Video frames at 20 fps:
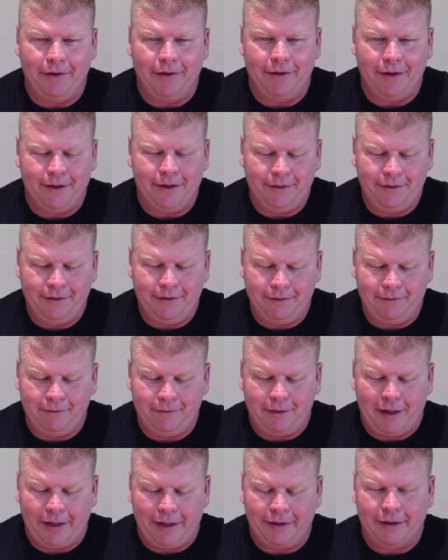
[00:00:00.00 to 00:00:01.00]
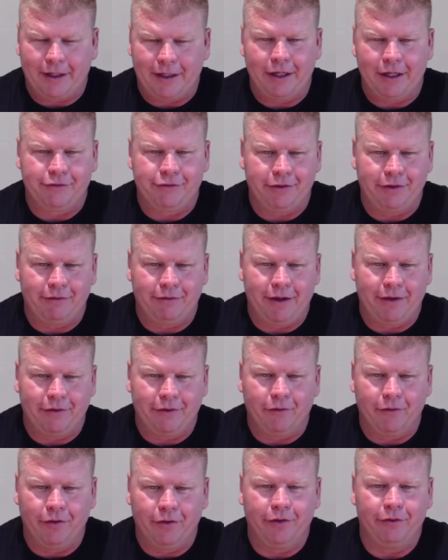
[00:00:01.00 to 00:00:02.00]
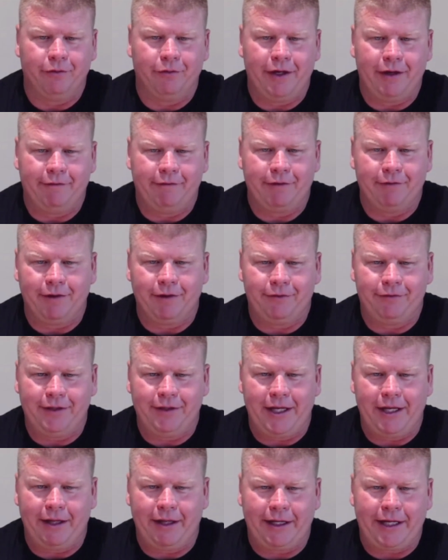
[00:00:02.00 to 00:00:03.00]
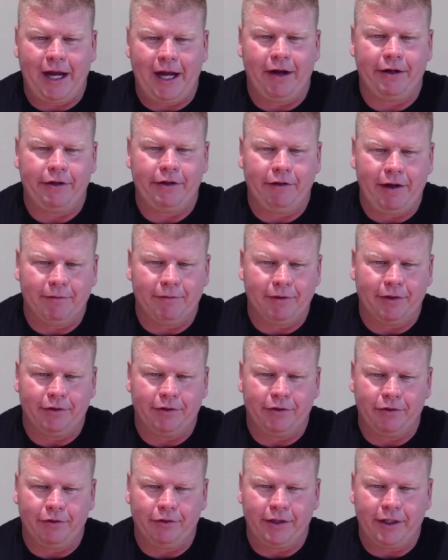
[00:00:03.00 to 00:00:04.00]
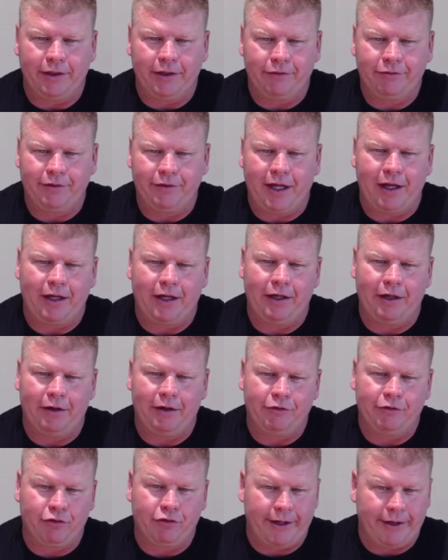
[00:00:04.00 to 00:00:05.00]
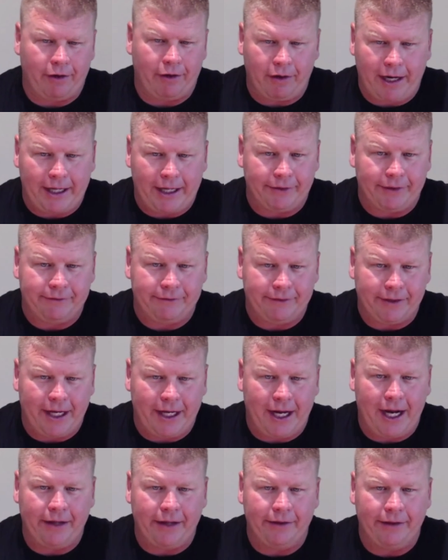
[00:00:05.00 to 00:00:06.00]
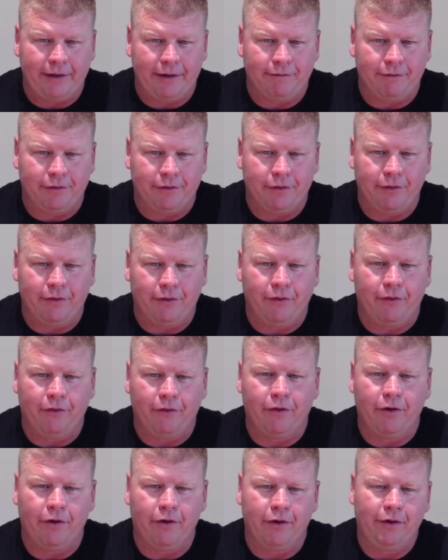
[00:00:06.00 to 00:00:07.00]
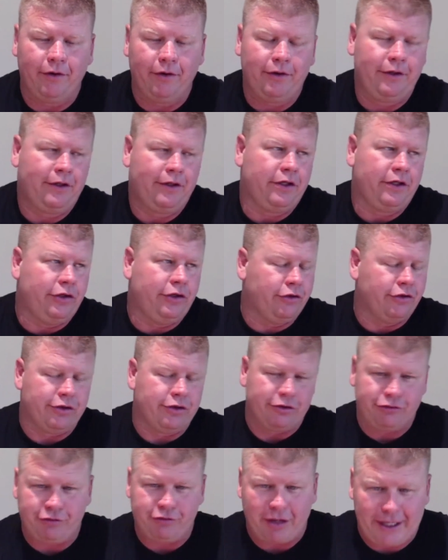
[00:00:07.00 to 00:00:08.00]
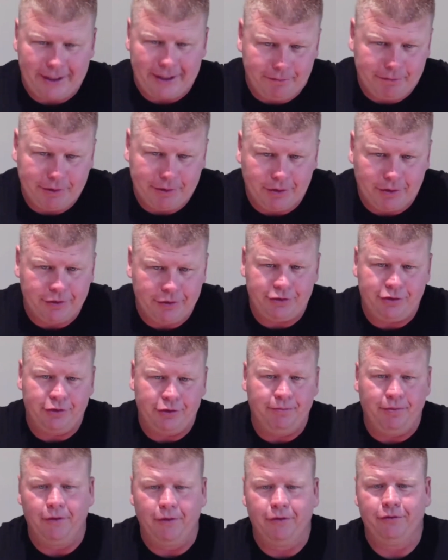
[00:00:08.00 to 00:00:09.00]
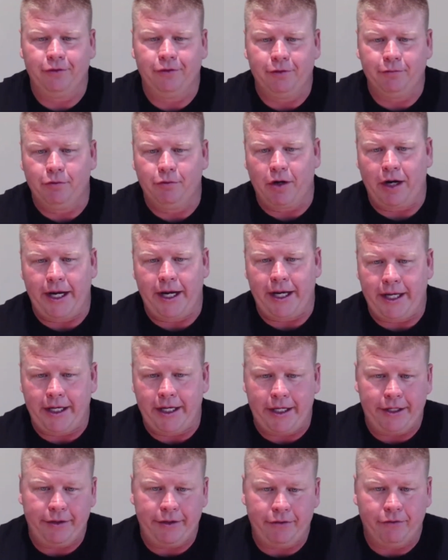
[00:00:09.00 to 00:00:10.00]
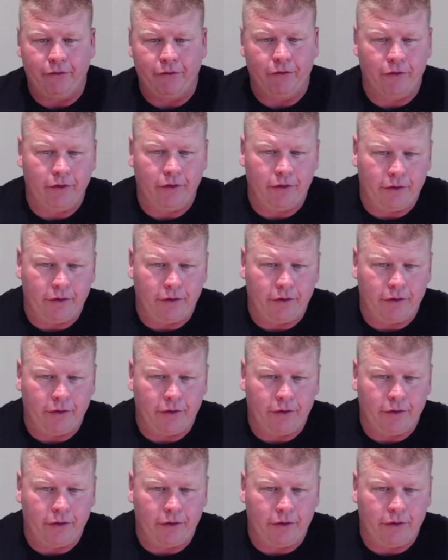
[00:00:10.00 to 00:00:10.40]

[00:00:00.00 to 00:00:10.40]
the country, around the world, whatever you want to say. Like, how are you able to do this and train our athletes at a high level, or you're just trying to build your personal brand or